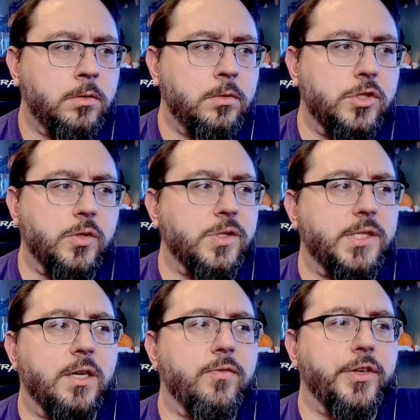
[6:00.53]
So
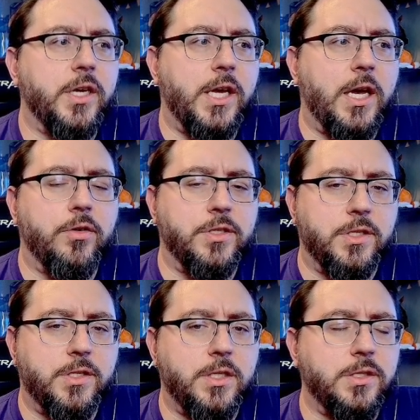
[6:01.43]
instead of looking at her as a
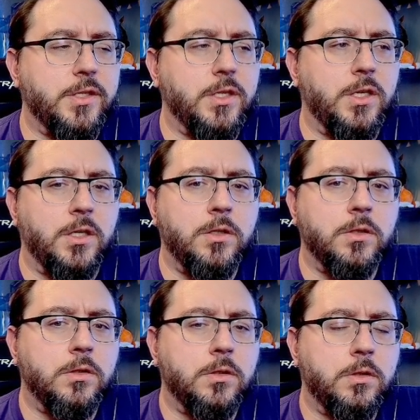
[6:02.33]
CC,
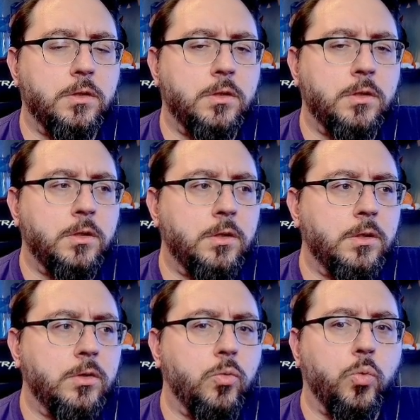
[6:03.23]

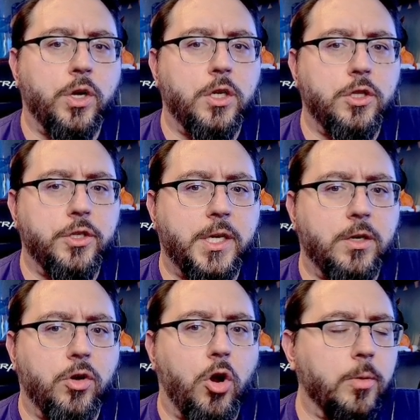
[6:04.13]
we're going to look at
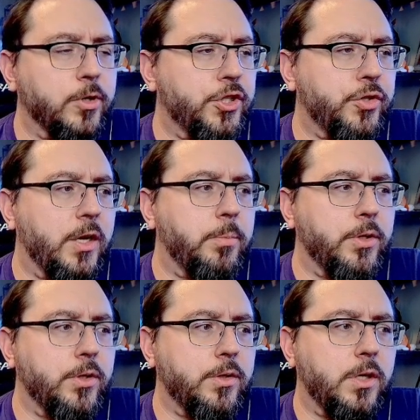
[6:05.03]
her Armor Shred
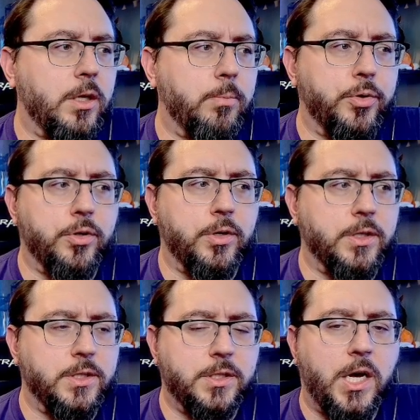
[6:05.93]
build and put her
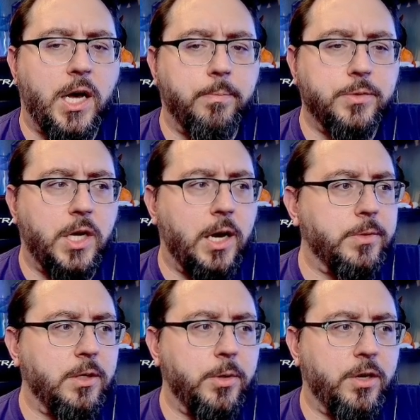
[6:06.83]
as top
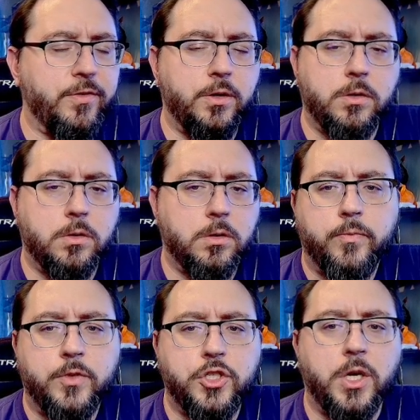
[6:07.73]
debuffer.
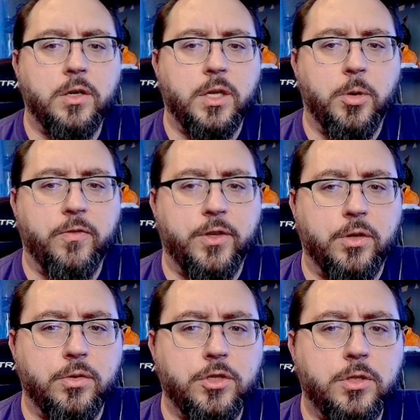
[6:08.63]
Sharon debuff
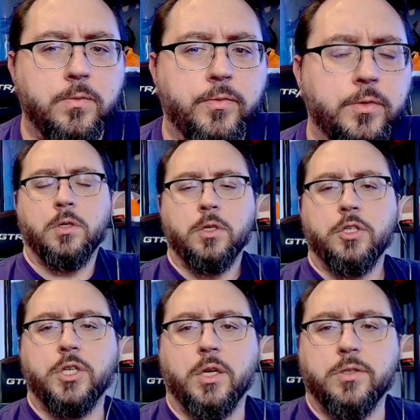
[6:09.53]
huge.
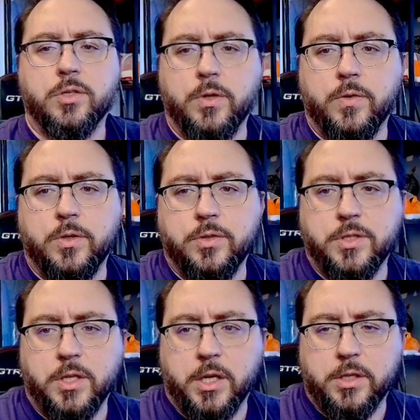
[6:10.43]
Sharon's 3
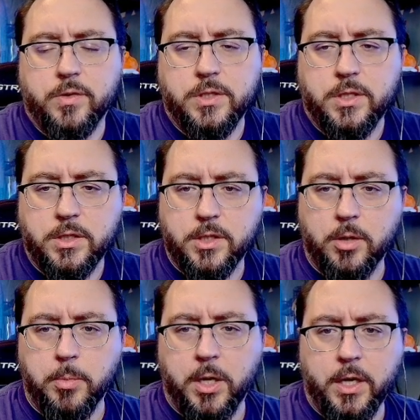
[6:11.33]
reduces electric resist
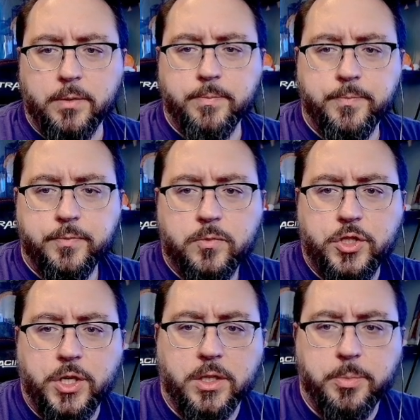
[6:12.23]
on mod.
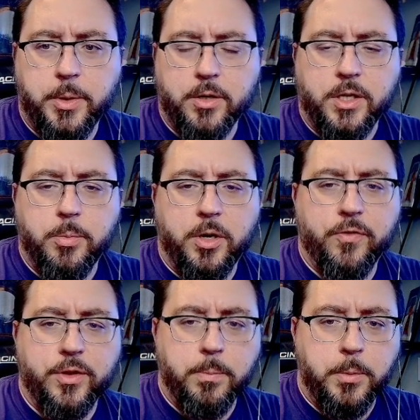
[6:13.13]
Sharon's better
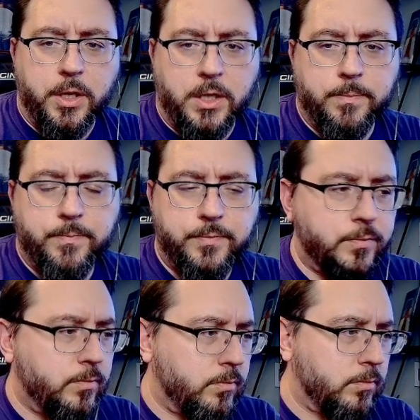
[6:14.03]
debuffer than Bunny.
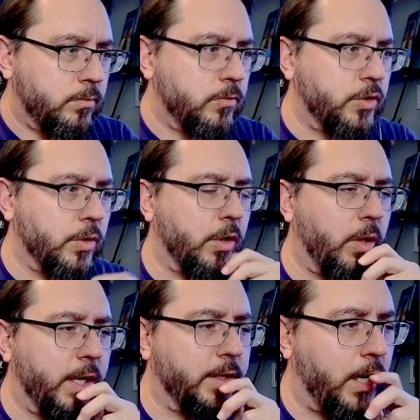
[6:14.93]
So it'll go
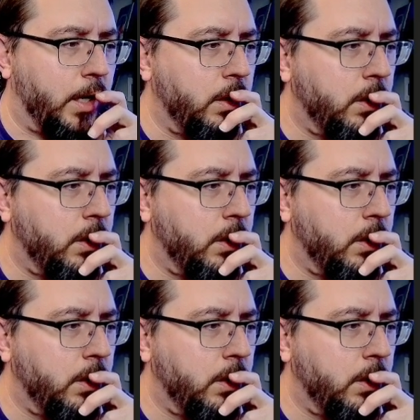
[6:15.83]
like that.